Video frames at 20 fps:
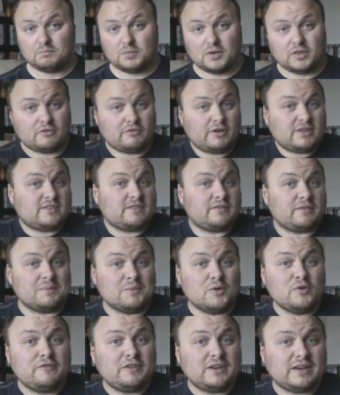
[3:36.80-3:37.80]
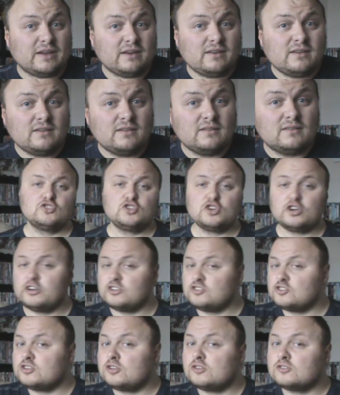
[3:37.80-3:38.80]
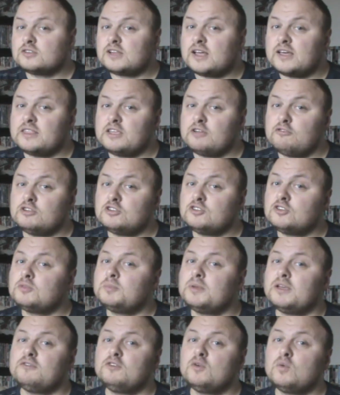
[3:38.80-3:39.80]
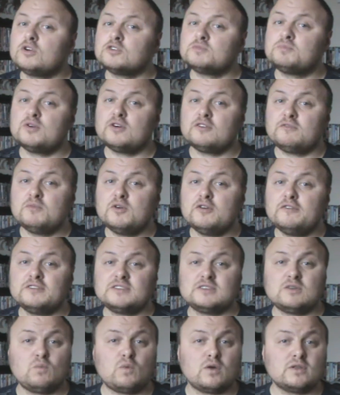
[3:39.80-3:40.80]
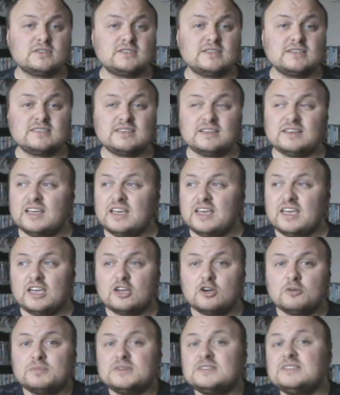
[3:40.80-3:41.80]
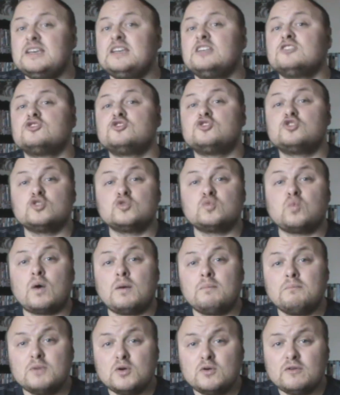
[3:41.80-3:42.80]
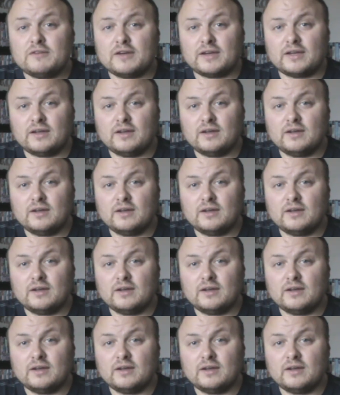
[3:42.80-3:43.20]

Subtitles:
But the rest of the movie did. Sure, it just looks like the original, but if you watch both movies in one sitting, it could be seen as just one movie.